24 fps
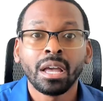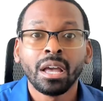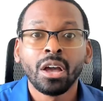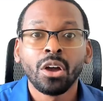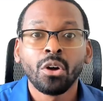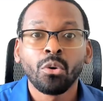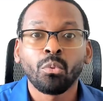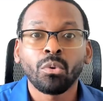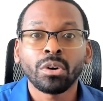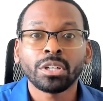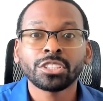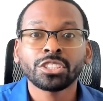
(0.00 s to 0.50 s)

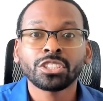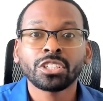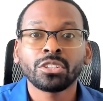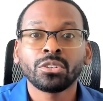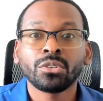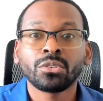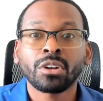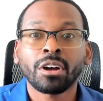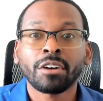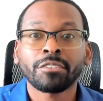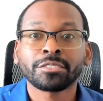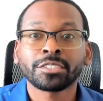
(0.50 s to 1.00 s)
Once your
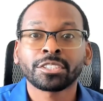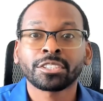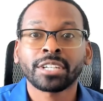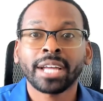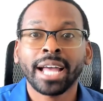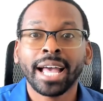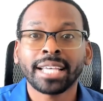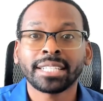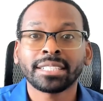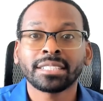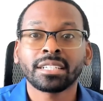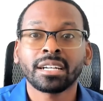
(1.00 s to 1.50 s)
loan officer
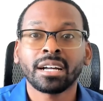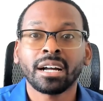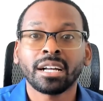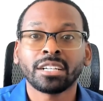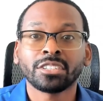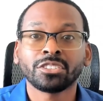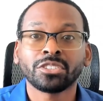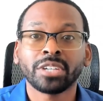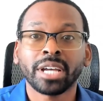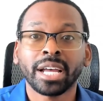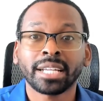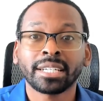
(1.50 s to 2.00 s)
has the
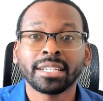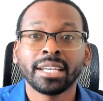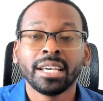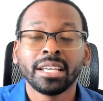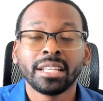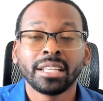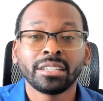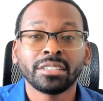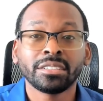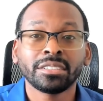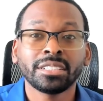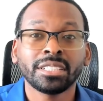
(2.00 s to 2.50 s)
contract,
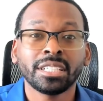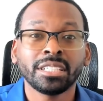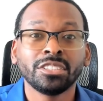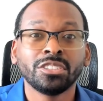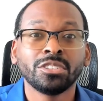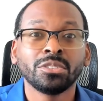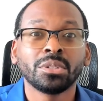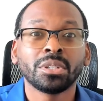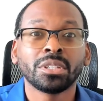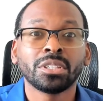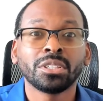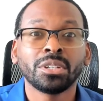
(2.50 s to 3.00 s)
they'll send
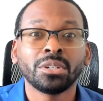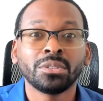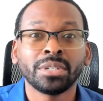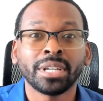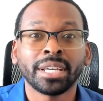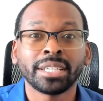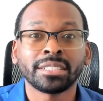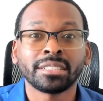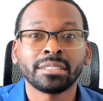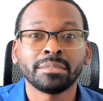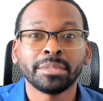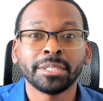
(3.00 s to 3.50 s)
you a loan
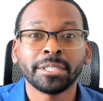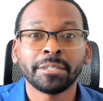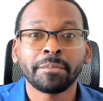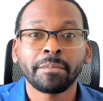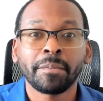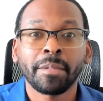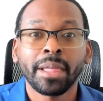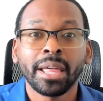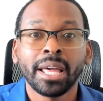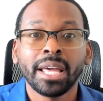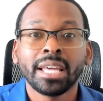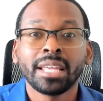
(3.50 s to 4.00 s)
estimate.
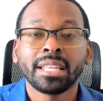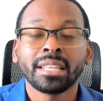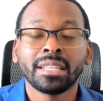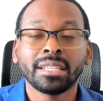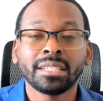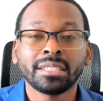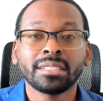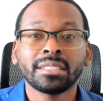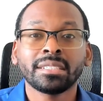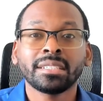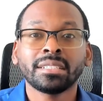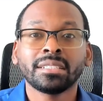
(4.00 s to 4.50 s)

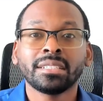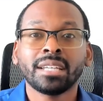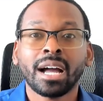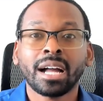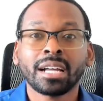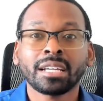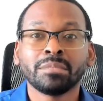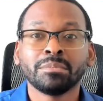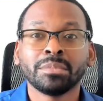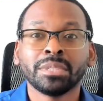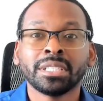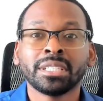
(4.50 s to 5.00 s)
This is a
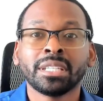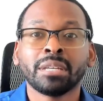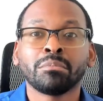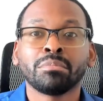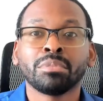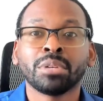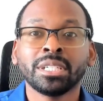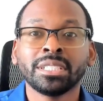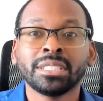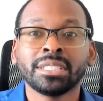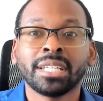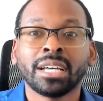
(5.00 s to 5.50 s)
document that
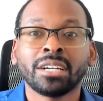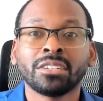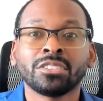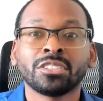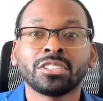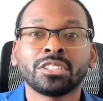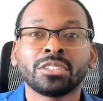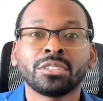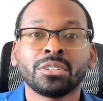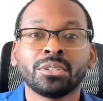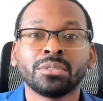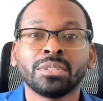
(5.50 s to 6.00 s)
breaks down
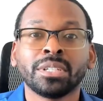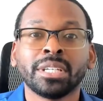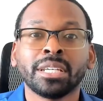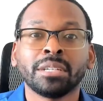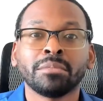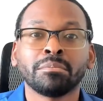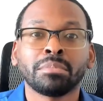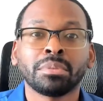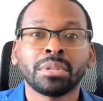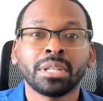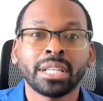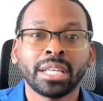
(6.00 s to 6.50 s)
your loan
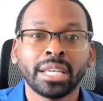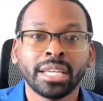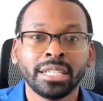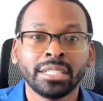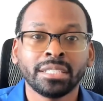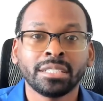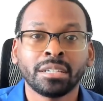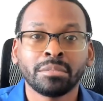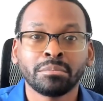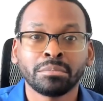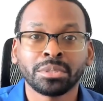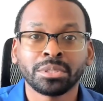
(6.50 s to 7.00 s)
in
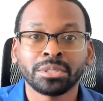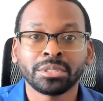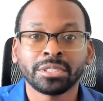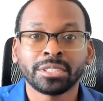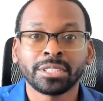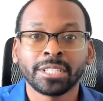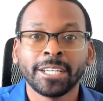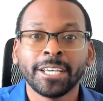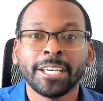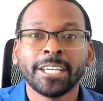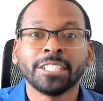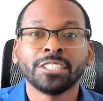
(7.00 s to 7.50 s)
plain
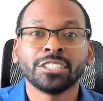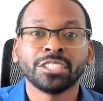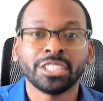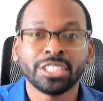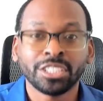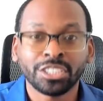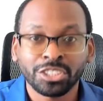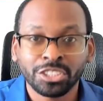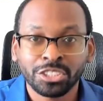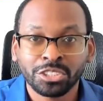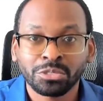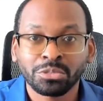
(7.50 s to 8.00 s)
numbers, your
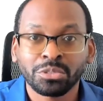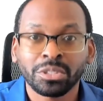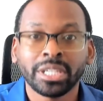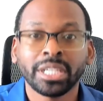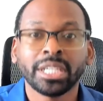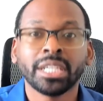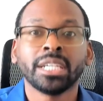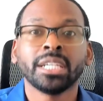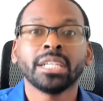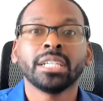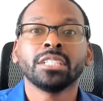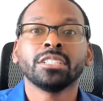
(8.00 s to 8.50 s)
interest
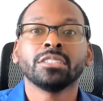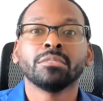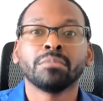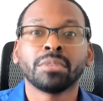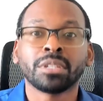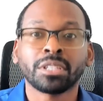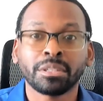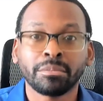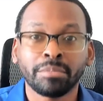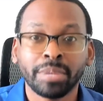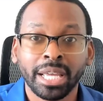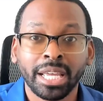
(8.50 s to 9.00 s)
rate, your
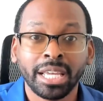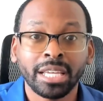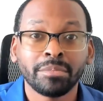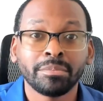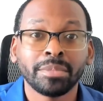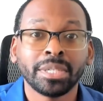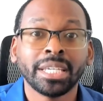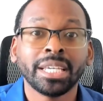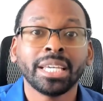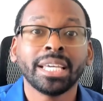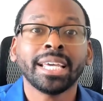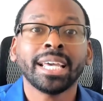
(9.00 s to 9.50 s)
monthly
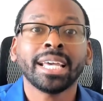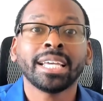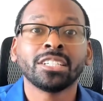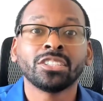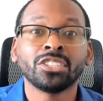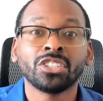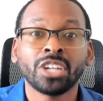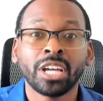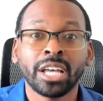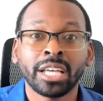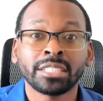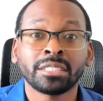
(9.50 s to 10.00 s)
payment, and
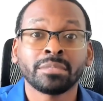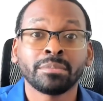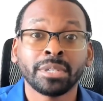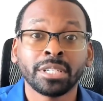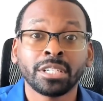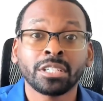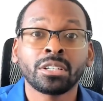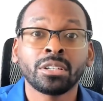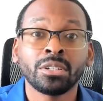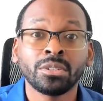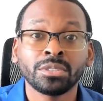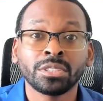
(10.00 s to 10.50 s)
your
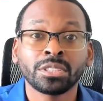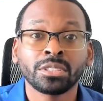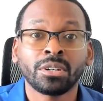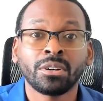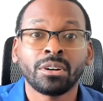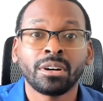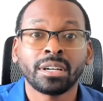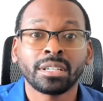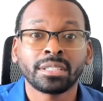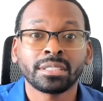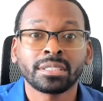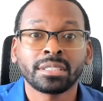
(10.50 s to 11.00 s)
estimated closing
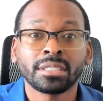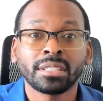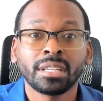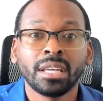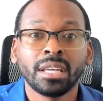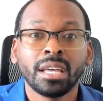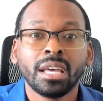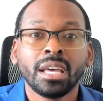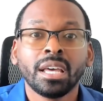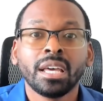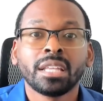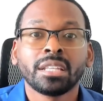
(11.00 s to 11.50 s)
costs.
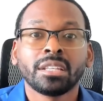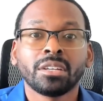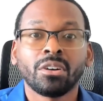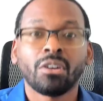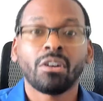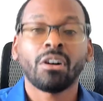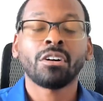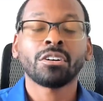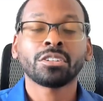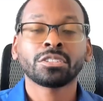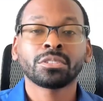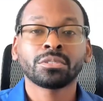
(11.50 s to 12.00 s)
They'll
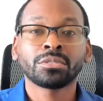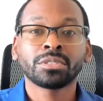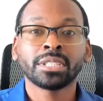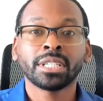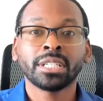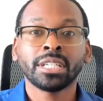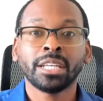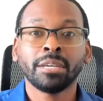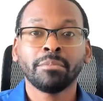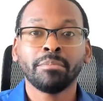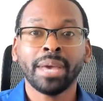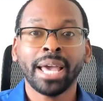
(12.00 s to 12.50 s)
also
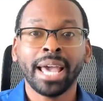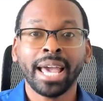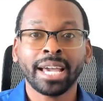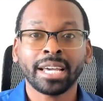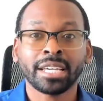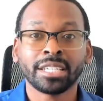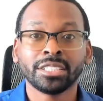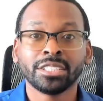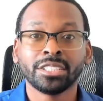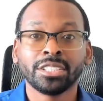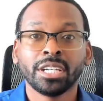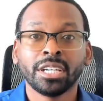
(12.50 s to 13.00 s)
send a
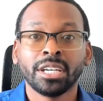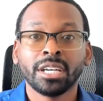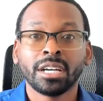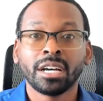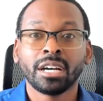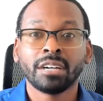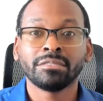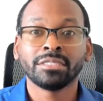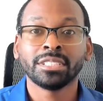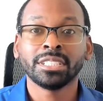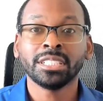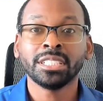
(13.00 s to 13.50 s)
package
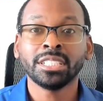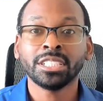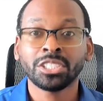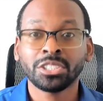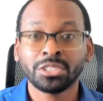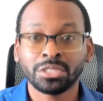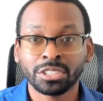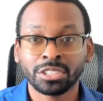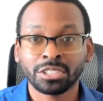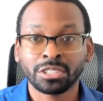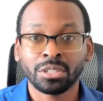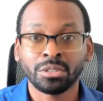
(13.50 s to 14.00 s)
of
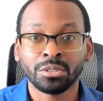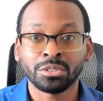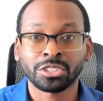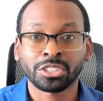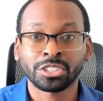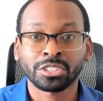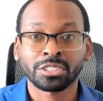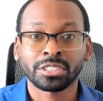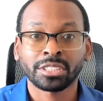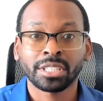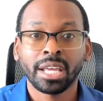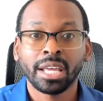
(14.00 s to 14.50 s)
initial
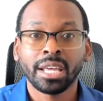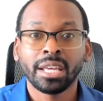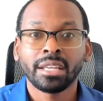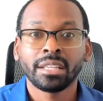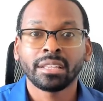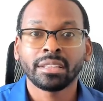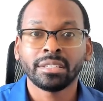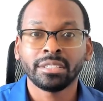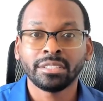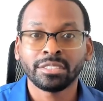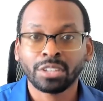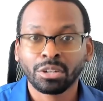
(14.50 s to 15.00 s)
disclosures.
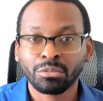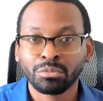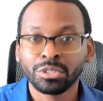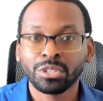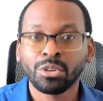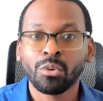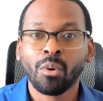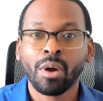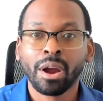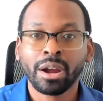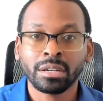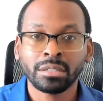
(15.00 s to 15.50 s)
These are
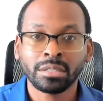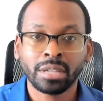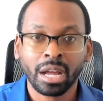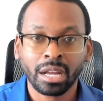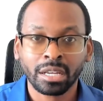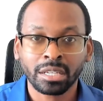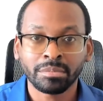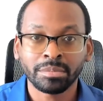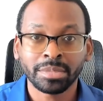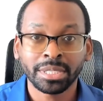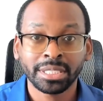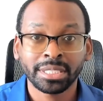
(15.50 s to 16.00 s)
required
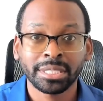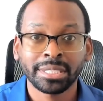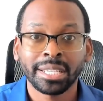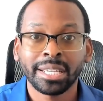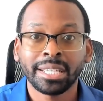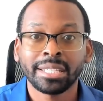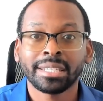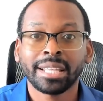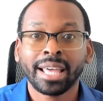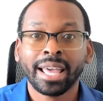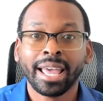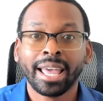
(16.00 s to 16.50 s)
documents
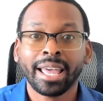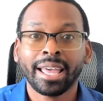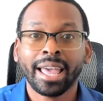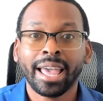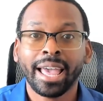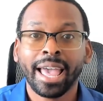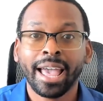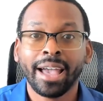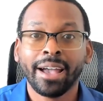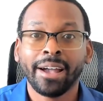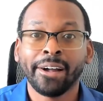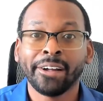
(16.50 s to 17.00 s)

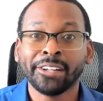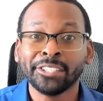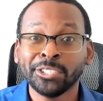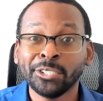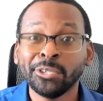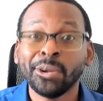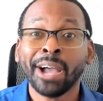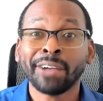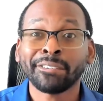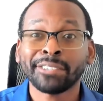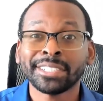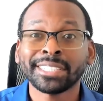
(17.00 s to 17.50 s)
that you
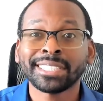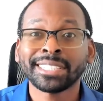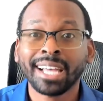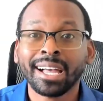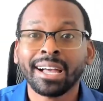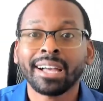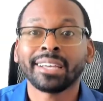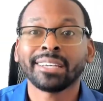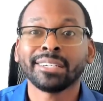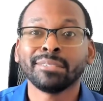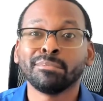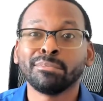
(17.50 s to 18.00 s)
have to
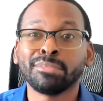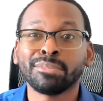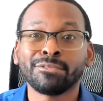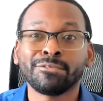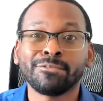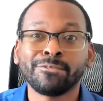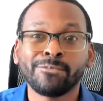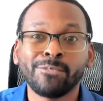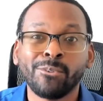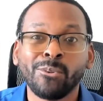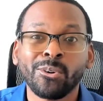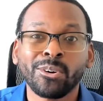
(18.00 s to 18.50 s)
sign
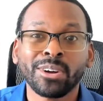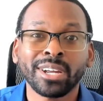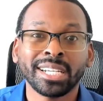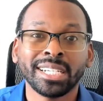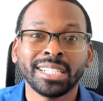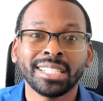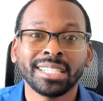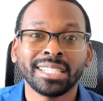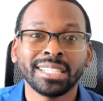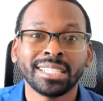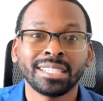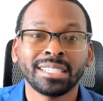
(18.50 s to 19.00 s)
before
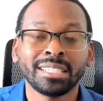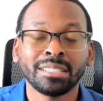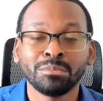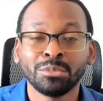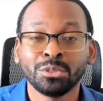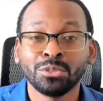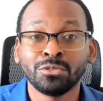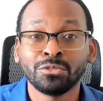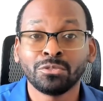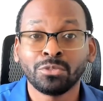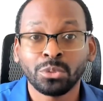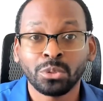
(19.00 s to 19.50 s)
anything can
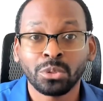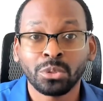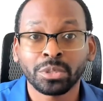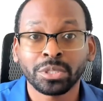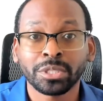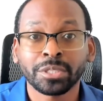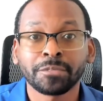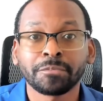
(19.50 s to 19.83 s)
move forward.